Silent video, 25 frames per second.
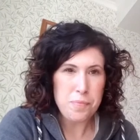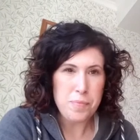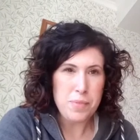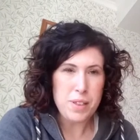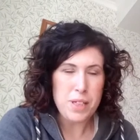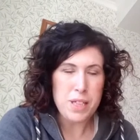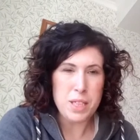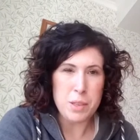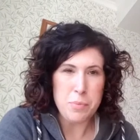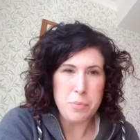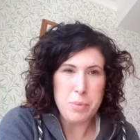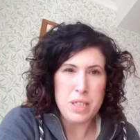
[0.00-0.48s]

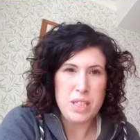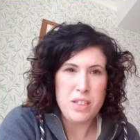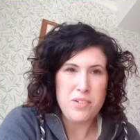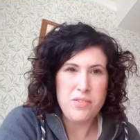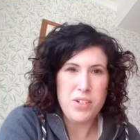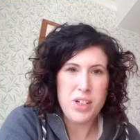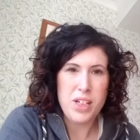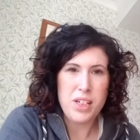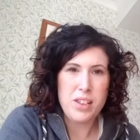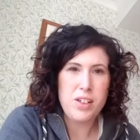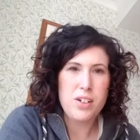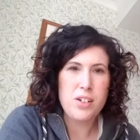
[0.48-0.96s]

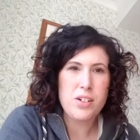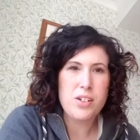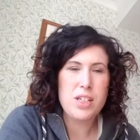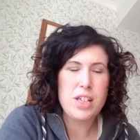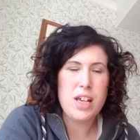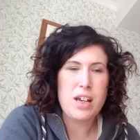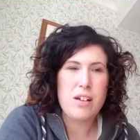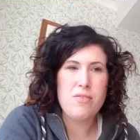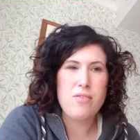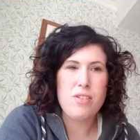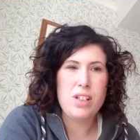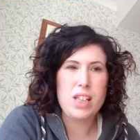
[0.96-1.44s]
specific
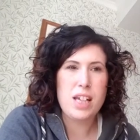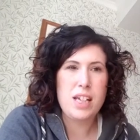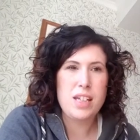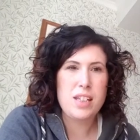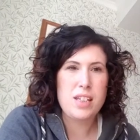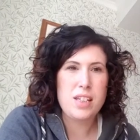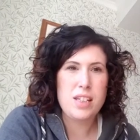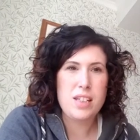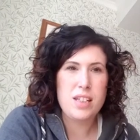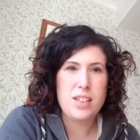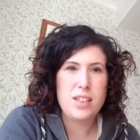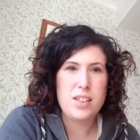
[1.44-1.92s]
lockdown
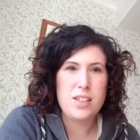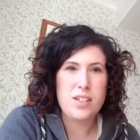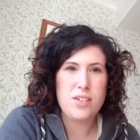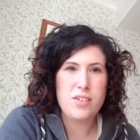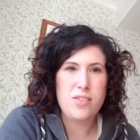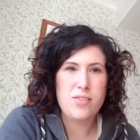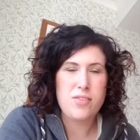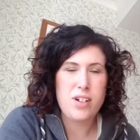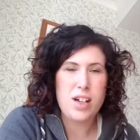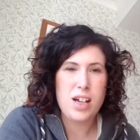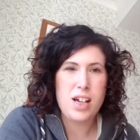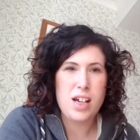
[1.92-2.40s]
related
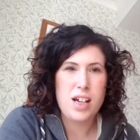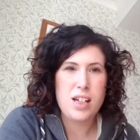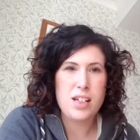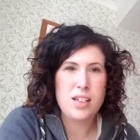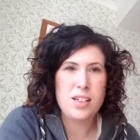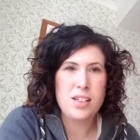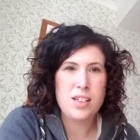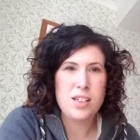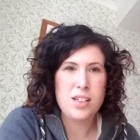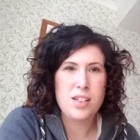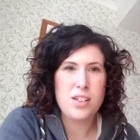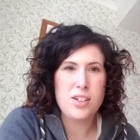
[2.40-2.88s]
stuff
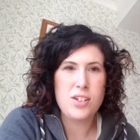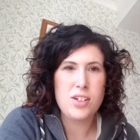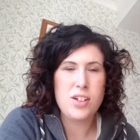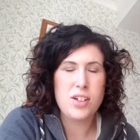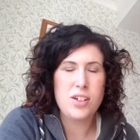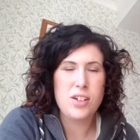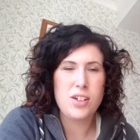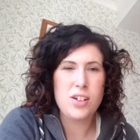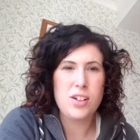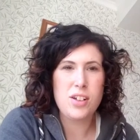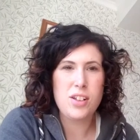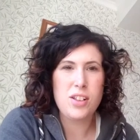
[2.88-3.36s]
and
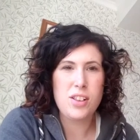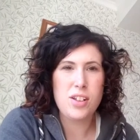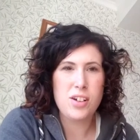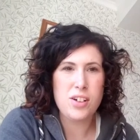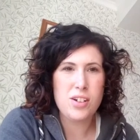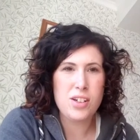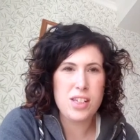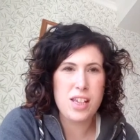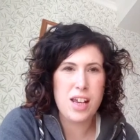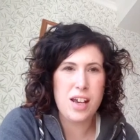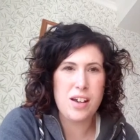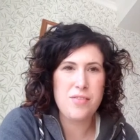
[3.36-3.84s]

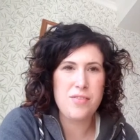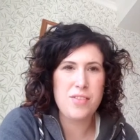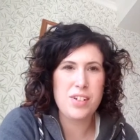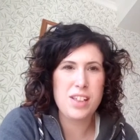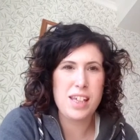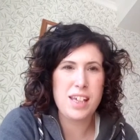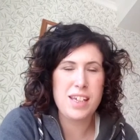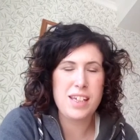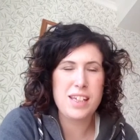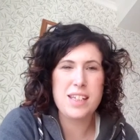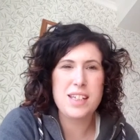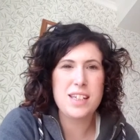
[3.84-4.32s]
non-lockdown
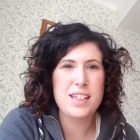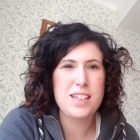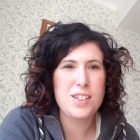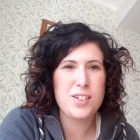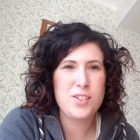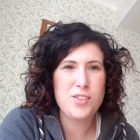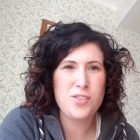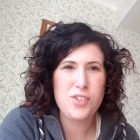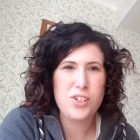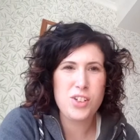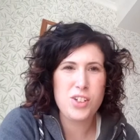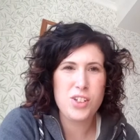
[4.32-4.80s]
related
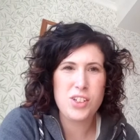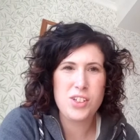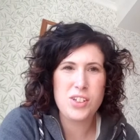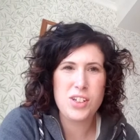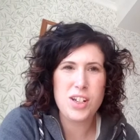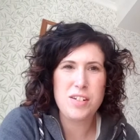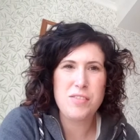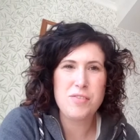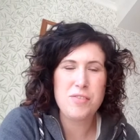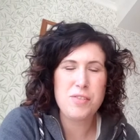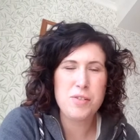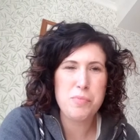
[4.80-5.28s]
stuff, just
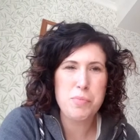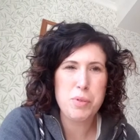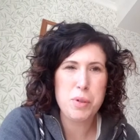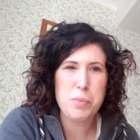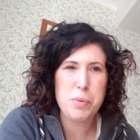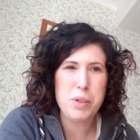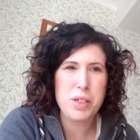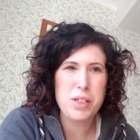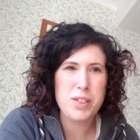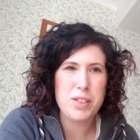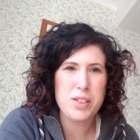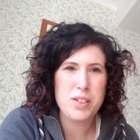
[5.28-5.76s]
general
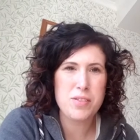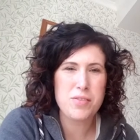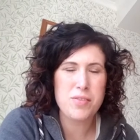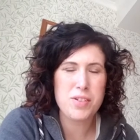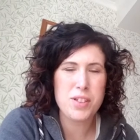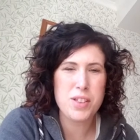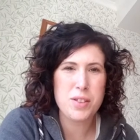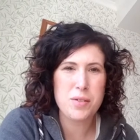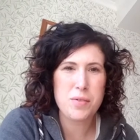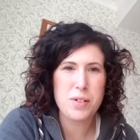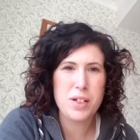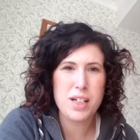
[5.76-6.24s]
puppy
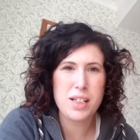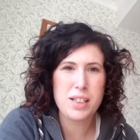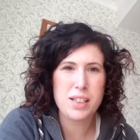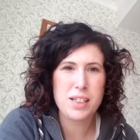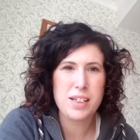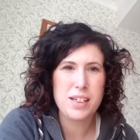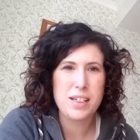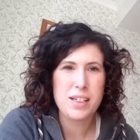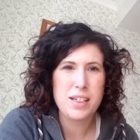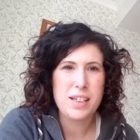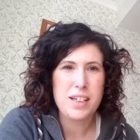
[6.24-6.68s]
stuff as well.